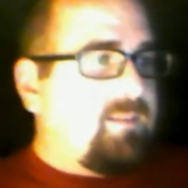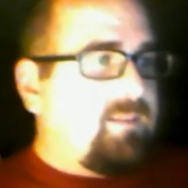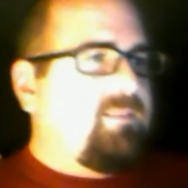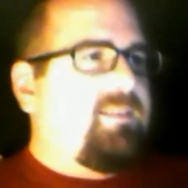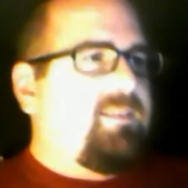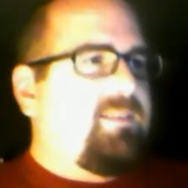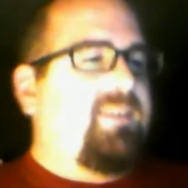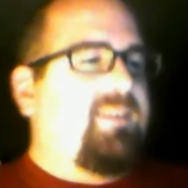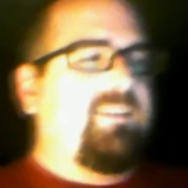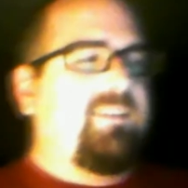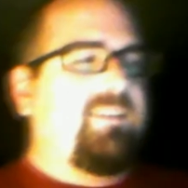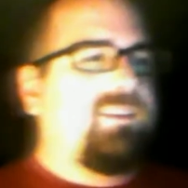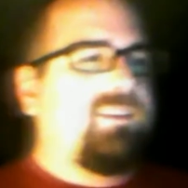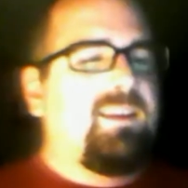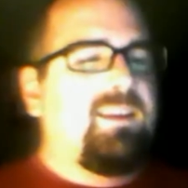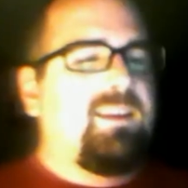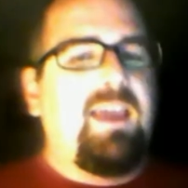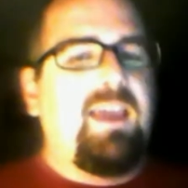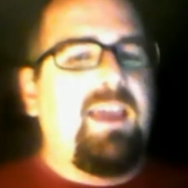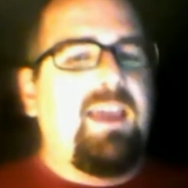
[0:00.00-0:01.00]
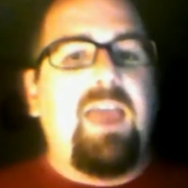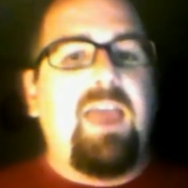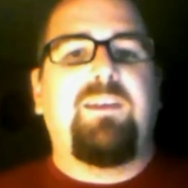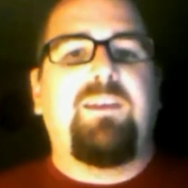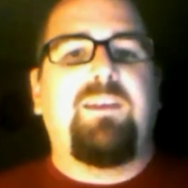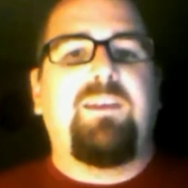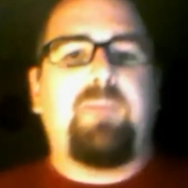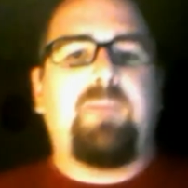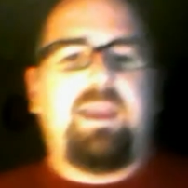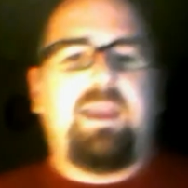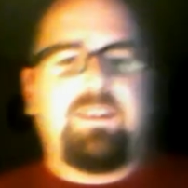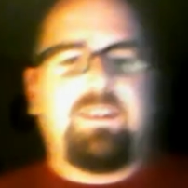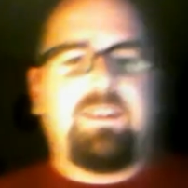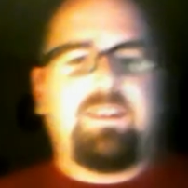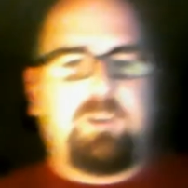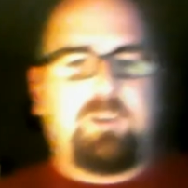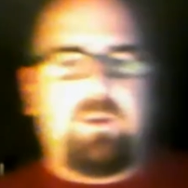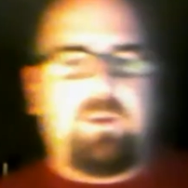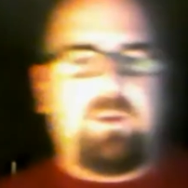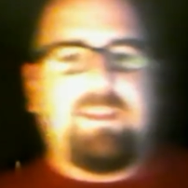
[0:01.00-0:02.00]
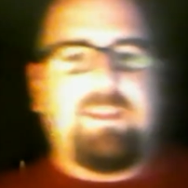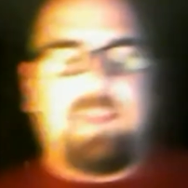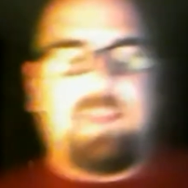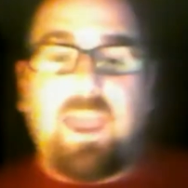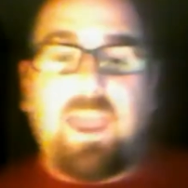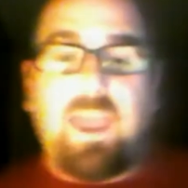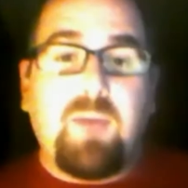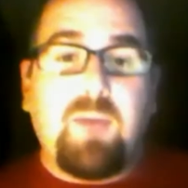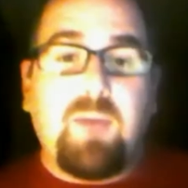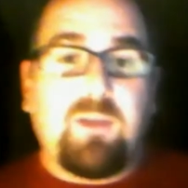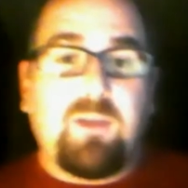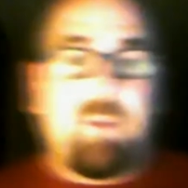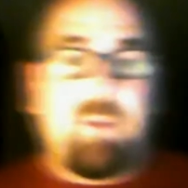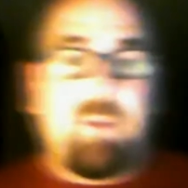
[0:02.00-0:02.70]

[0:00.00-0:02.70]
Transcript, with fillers: That's the every time I ask Crane, like, hey, when are the power